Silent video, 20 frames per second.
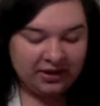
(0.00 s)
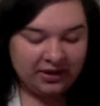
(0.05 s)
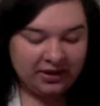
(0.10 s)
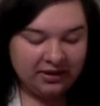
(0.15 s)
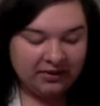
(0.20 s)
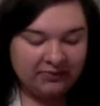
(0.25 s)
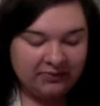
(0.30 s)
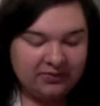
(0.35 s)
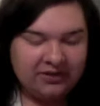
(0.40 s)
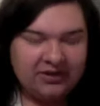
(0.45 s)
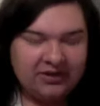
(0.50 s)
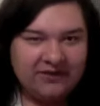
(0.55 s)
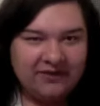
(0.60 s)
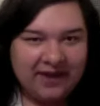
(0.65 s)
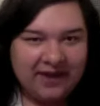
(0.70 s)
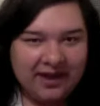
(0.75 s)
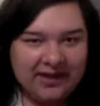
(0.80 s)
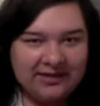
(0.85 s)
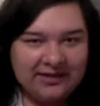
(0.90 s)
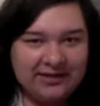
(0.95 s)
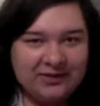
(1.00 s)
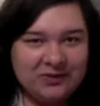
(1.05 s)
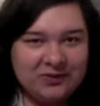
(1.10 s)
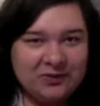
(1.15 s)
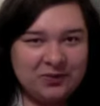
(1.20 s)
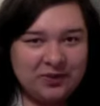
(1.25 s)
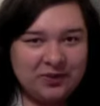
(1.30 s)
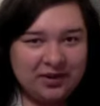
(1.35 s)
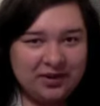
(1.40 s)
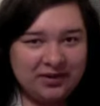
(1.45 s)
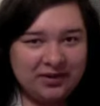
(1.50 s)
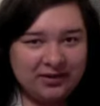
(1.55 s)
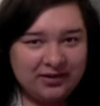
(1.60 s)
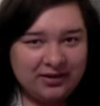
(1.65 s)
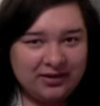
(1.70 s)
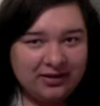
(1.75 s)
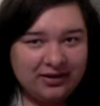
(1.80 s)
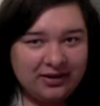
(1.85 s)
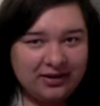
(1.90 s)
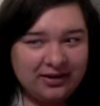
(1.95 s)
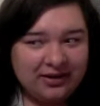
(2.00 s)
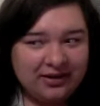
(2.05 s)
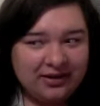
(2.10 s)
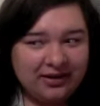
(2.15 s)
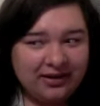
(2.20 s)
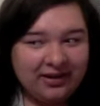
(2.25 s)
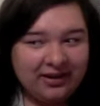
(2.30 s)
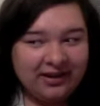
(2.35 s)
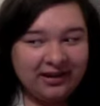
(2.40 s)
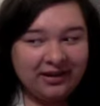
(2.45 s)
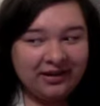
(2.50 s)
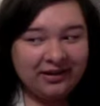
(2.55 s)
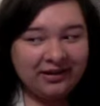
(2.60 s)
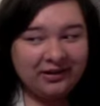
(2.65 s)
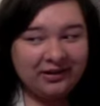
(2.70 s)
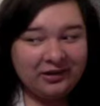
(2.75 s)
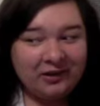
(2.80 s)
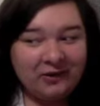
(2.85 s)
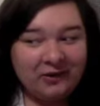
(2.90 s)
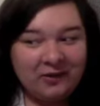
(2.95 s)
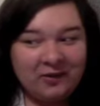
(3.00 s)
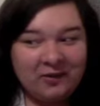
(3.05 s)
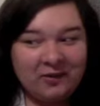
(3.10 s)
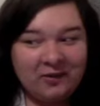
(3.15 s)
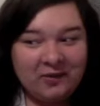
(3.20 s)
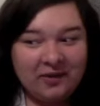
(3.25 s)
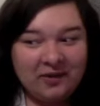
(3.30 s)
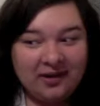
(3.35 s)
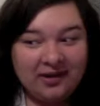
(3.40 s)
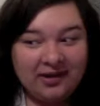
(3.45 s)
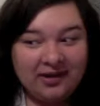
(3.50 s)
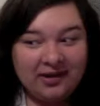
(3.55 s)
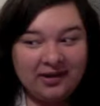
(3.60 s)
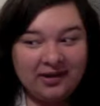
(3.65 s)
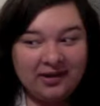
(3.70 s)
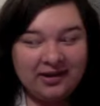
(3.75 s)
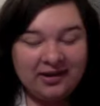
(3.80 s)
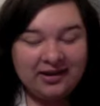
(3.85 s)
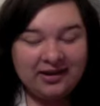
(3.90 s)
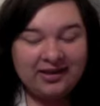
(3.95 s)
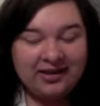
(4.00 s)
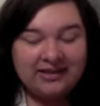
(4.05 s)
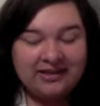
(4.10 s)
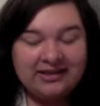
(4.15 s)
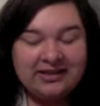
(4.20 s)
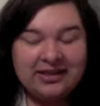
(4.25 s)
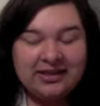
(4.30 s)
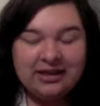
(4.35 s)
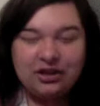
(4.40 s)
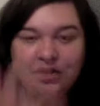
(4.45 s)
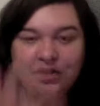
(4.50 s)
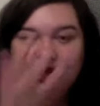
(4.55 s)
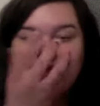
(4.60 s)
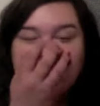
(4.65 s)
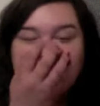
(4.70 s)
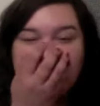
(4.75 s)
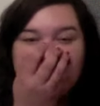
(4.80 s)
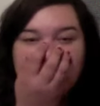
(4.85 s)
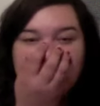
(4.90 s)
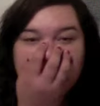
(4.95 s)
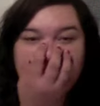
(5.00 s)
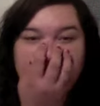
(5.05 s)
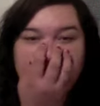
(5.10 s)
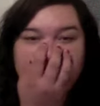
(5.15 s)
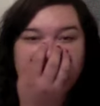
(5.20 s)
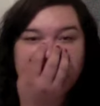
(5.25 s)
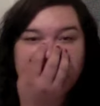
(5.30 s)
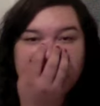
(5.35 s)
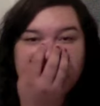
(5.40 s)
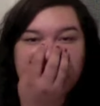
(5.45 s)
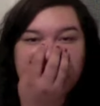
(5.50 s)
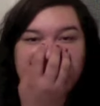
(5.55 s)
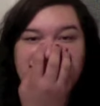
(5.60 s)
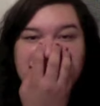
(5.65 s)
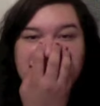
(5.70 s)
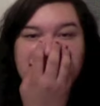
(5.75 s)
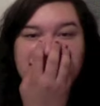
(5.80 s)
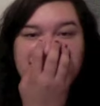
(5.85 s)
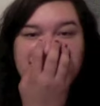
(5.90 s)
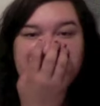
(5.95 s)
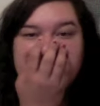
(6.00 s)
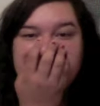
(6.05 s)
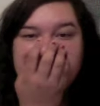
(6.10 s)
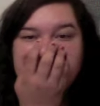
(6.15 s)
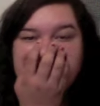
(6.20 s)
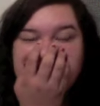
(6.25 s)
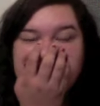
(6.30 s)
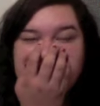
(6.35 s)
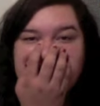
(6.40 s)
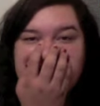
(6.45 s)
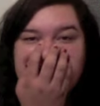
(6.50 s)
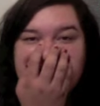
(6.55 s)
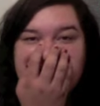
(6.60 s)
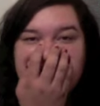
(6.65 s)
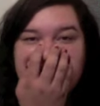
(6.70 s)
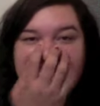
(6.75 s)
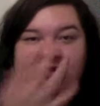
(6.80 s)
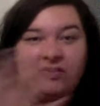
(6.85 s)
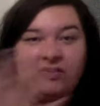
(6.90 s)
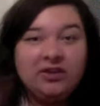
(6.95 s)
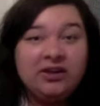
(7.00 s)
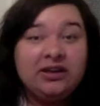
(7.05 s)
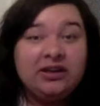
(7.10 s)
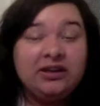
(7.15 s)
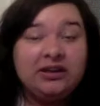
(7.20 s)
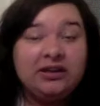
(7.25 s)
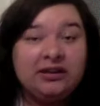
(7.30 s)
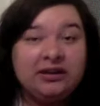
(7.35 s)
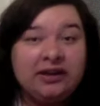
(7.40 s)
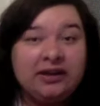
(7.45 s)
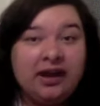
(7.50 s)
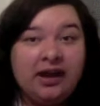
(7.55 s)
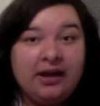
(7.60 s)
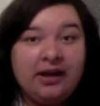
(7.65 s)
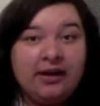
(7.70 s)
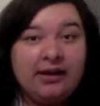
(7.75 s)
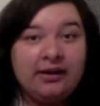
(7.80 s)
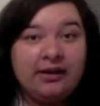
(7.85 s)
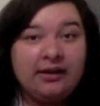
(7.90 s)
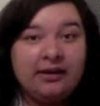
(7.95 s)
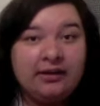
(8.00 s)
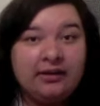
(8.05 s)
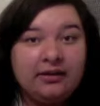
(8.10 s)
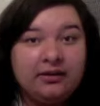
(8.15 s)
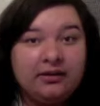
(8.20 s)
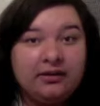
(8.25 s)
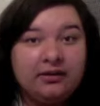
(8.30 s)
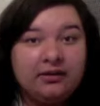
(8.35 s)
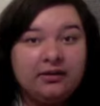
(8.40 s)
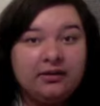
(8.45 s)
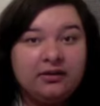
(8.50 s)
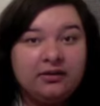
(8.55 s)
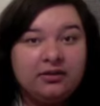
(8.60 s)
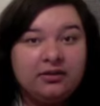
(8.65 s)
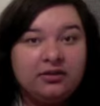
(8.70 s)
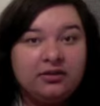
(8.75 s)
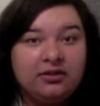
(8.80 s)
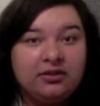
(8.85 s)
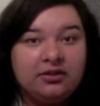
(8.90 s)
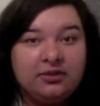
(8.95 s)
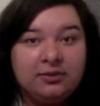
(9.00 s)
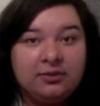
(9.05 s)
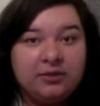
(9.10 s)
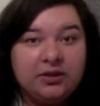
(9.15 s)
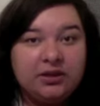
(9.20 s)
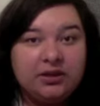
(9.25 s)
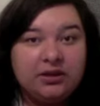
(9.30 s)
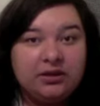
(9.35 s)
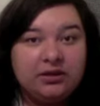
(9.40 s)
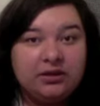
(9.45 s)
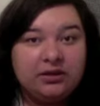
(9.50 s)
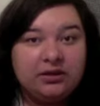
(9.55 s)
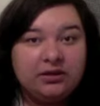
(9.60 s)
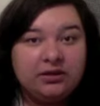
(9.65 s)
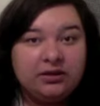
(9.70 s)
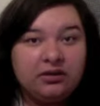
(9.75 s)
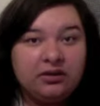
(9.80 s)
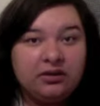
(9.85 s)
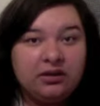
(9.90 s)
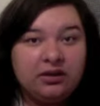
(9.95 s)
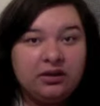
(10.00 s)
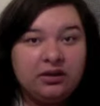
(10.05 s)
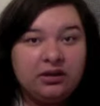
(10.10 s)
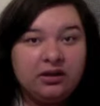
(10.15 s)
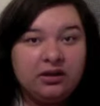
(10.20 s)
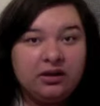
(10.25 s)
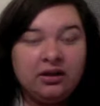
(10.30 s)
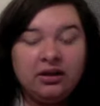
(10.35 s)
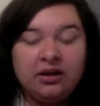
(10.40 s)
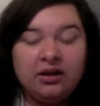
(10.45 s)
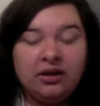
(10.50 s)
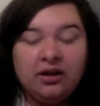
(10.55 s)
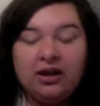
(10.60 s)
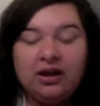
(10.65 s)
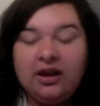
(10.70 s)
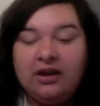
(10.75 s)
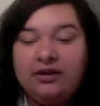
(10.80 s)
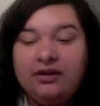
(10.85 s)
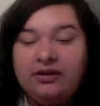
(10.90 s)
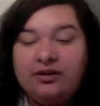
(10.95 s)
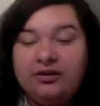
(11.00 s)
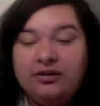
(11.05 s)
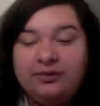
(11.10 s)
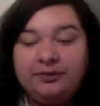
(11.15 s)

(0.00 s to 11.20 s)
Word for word: Um, the device is weird, and I kind of don't want to wear it. It's like this thing that goes like this, and it looks like you're fucking dying or something. I don't know.